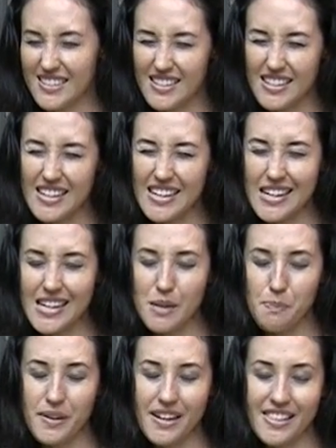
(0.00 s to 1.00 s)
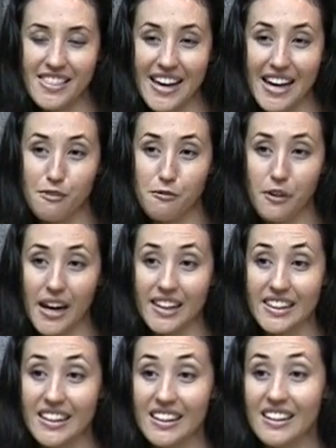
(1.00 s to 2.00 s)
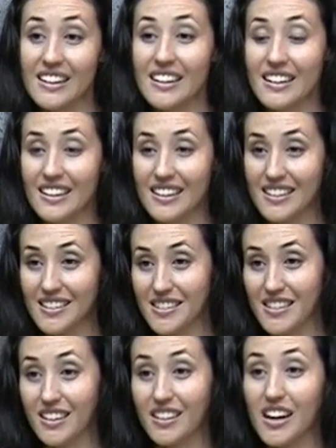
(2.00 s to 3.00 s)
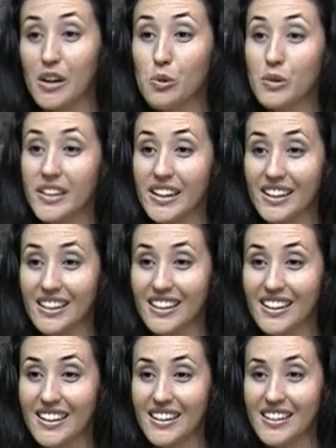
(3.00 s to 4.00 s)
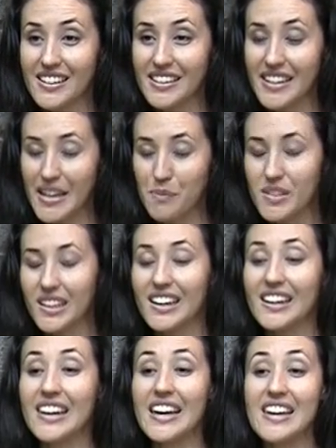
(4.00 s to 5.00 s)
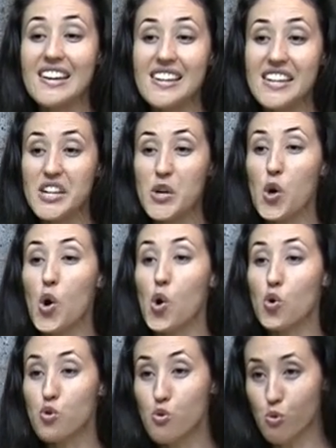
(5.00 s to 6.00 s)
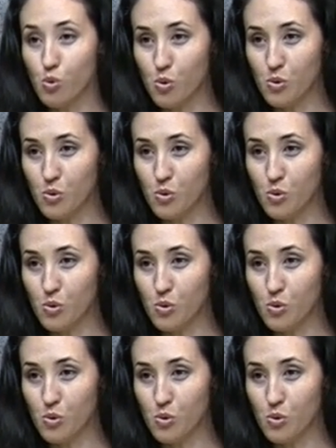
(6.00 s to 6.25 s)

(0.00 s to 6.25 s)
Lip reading: Deep in that valley is the kahuna named Kaleioku.